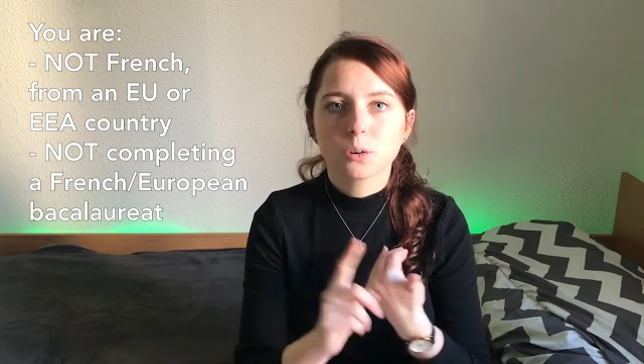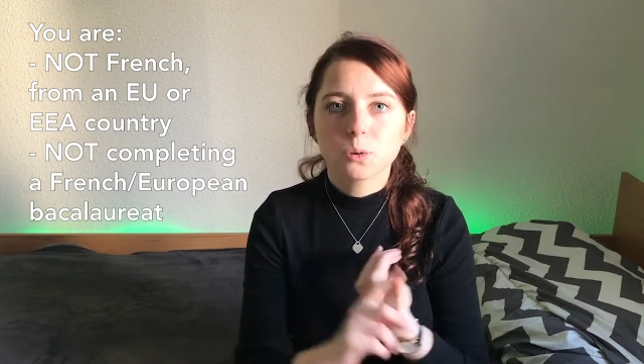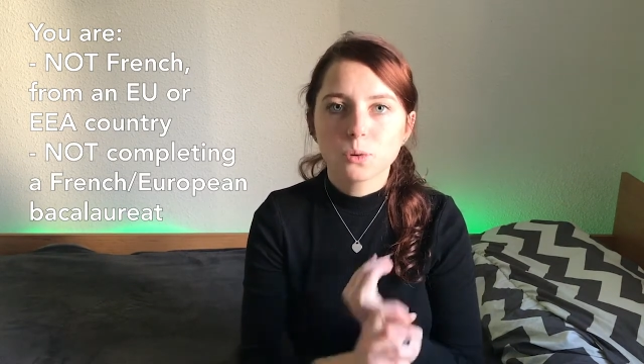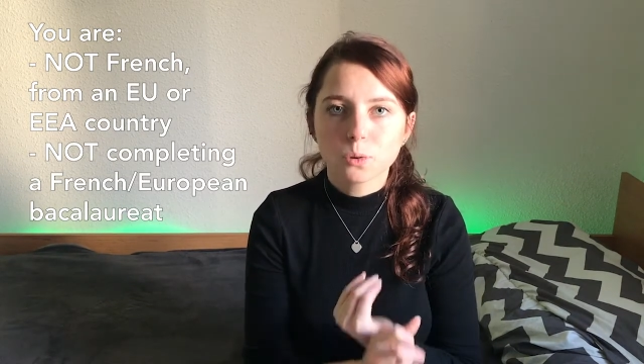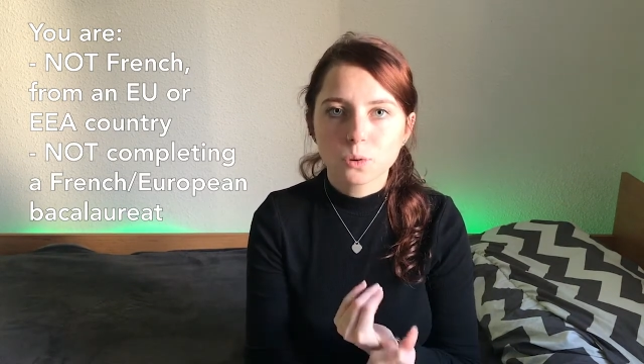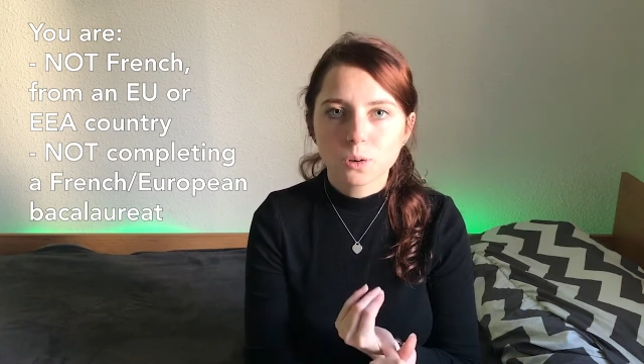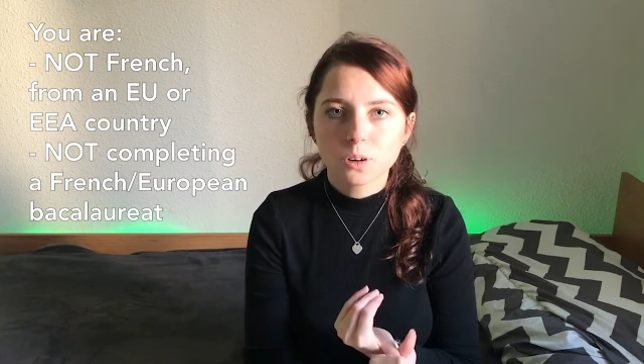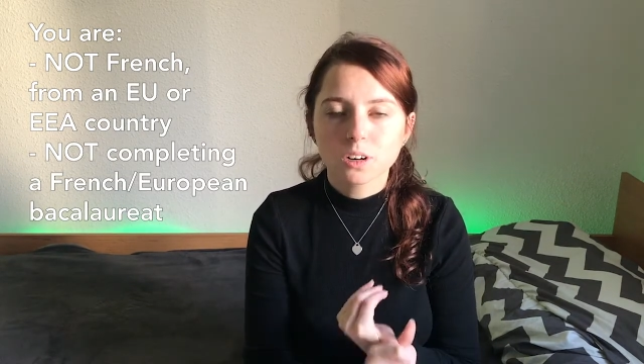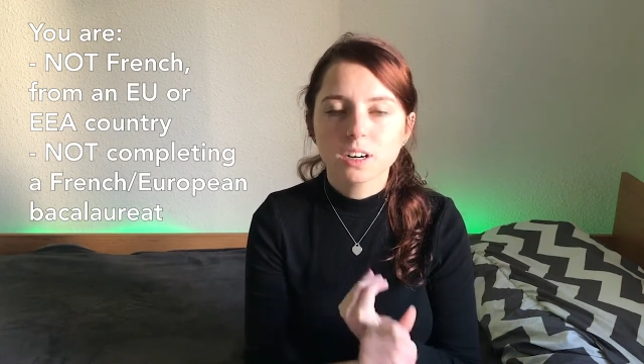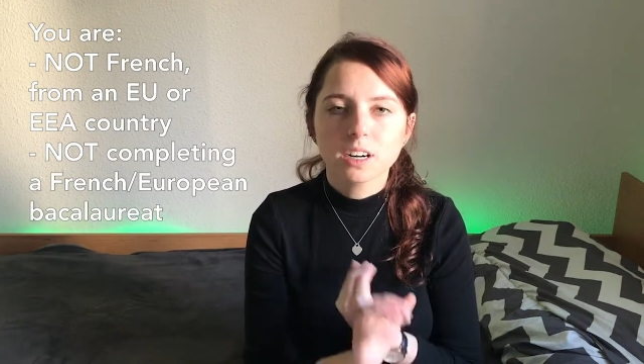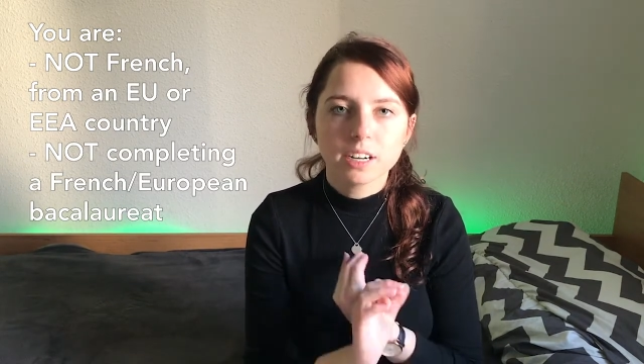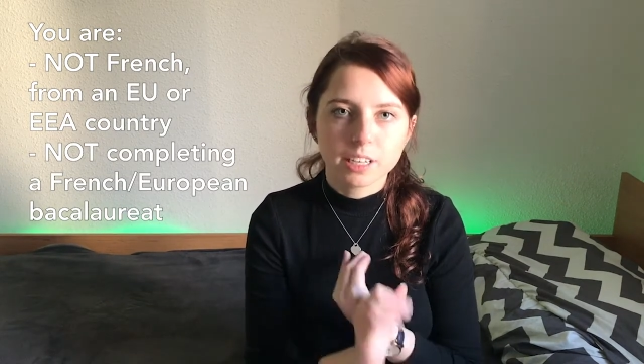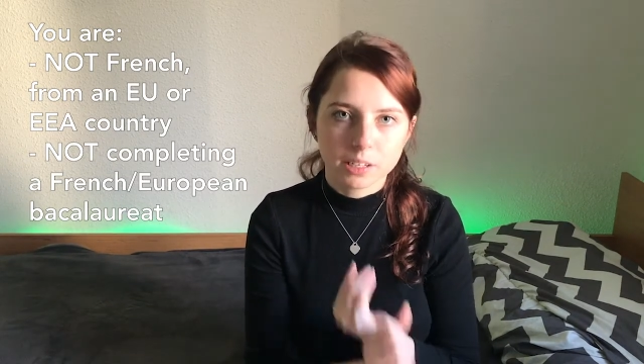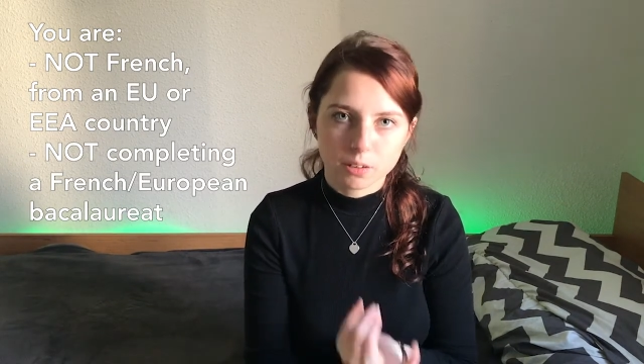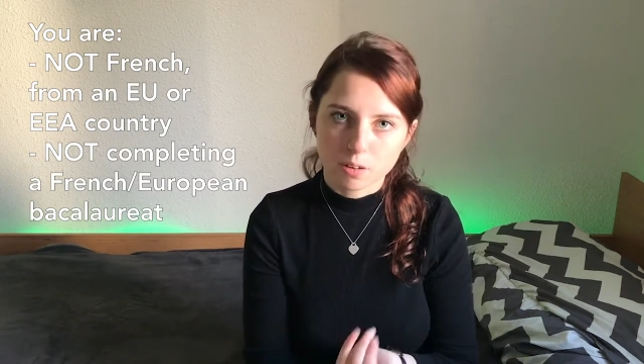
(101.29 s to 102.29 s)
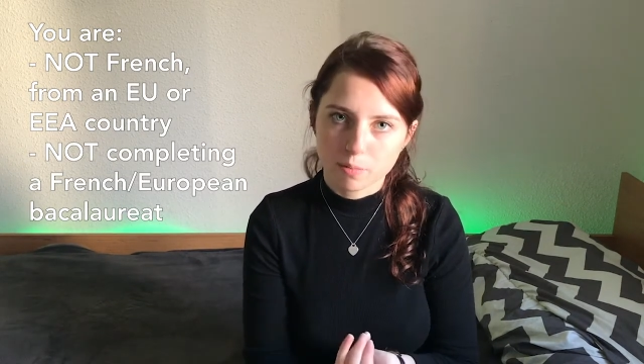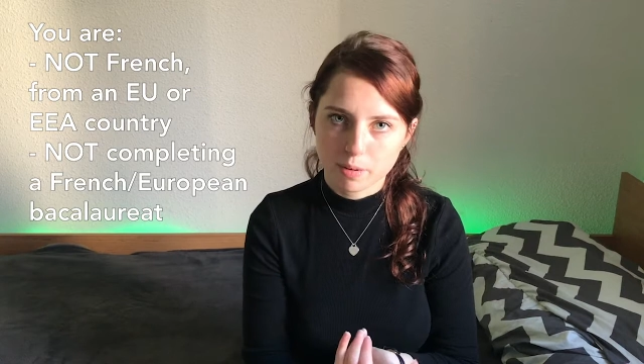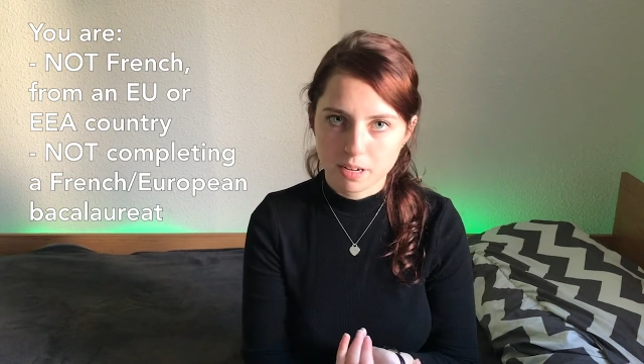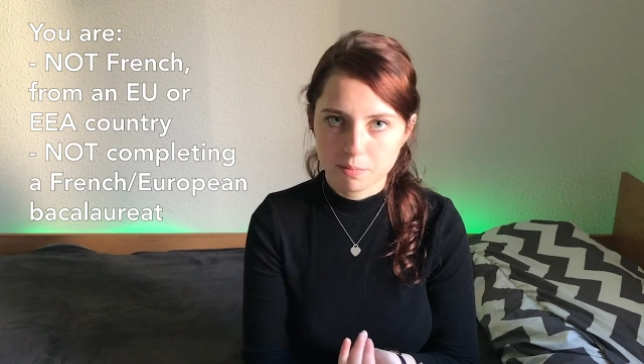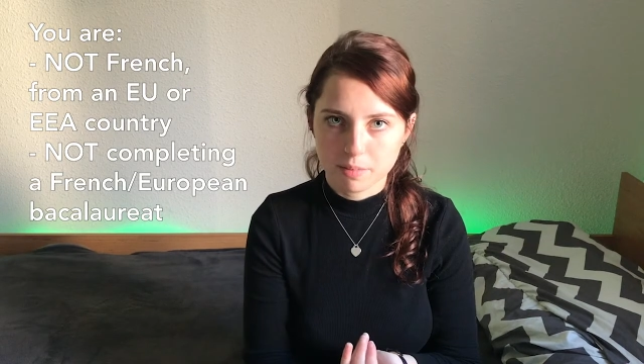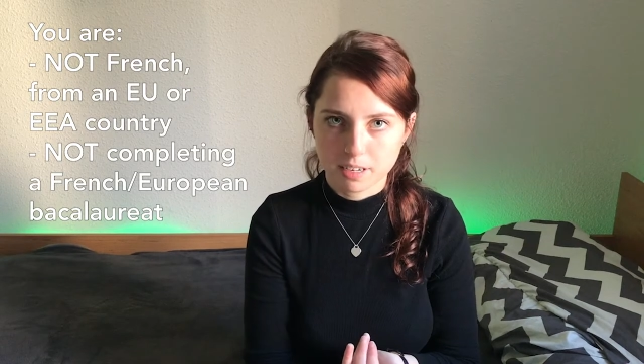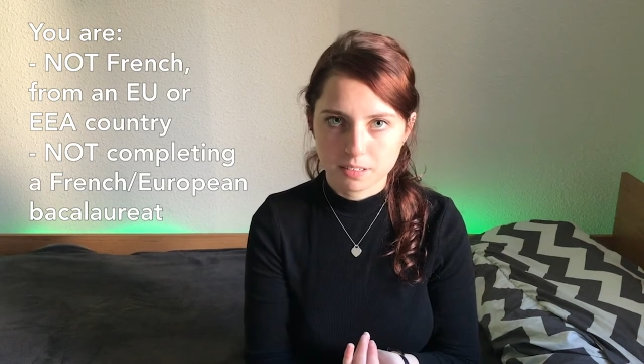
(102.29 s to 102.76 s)
or a
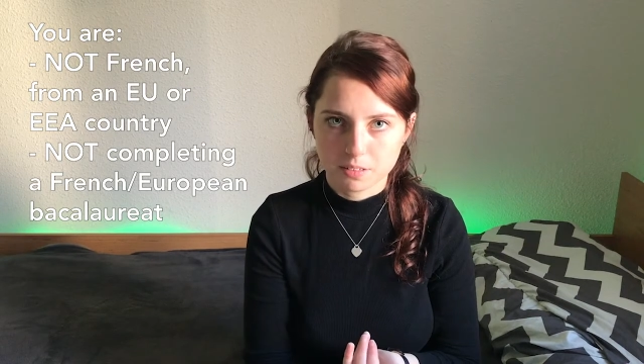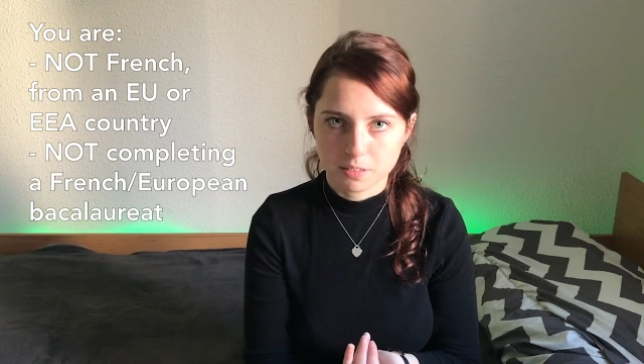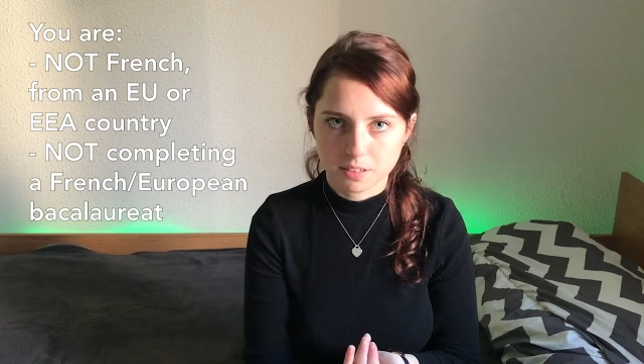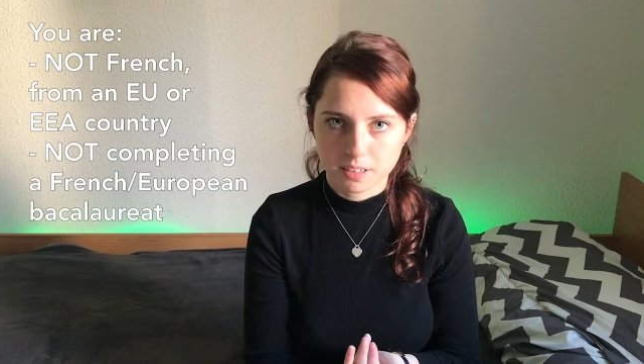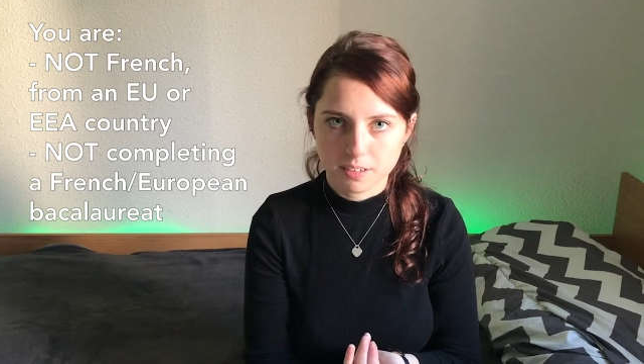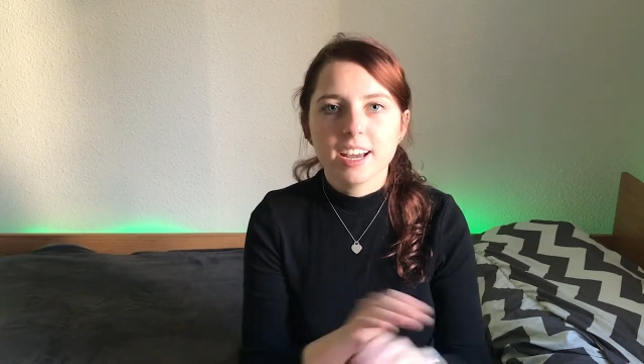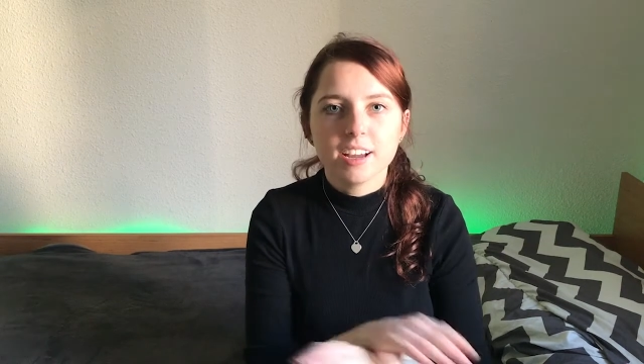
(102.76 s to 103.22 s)
European baccalaureate.